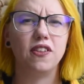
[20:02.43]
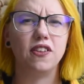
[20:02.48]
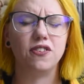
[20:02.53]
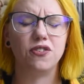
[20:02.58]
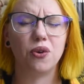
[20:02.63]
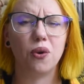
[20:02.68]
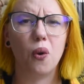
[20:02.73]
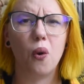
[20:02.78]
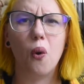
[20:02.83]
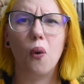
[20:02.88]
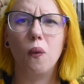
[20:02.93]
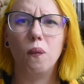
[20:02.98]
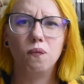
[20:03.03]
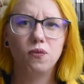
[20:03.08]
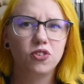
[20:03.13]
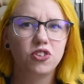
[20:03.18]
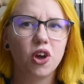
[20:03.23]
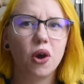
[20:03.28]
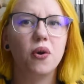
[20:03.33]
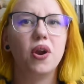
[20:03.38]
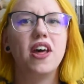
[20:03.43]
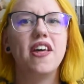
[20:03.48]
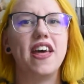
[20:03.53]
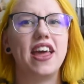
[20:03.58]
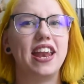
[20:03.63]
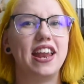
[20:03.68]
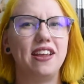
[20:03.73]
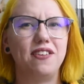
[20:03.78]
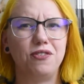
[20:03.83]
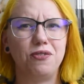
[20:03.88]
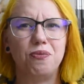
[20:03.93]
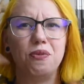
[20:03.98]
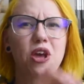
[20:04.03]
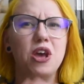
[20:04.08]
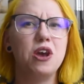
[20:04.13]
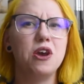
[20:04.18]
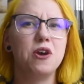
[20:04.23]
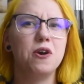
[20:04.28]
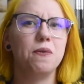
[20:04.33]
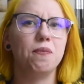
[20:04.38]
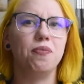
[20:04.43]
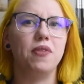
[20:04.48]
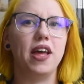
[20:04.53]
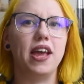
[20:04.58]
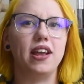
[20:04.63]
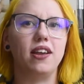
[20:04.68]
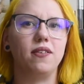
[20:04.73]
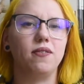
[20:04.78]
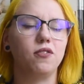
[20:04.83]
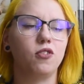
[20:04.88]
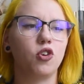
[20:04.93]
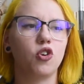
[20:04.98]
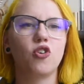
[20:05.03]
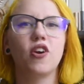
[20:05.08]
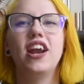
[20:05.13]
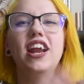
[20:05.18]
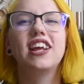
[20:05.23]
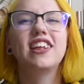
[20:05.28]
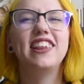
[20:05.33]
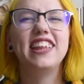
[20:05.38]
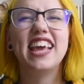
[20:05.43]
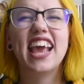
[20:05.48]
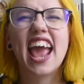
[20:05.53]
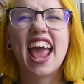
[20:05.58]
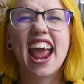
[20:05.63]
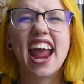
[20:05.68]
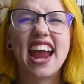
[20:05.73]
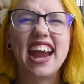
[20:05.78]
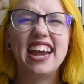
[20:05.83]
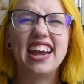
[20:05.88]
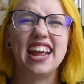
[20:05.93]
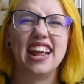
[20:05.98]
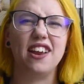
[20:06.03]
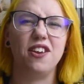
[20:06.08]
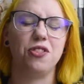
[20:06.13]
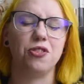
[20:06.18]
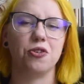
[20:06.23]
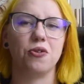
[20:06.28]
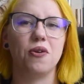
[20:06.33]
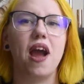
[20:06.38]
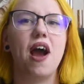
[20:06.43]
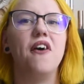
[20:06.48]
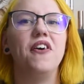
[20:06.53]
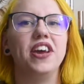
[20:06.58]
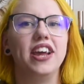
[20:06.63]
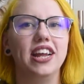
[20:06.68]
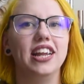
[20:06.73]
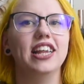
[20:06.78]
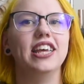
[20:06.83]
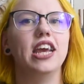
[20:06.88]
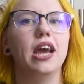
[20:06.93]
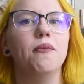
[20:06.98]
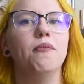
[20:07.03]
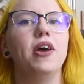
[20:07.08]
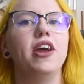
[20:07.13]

this soda that is like critically hated throughout Ilium.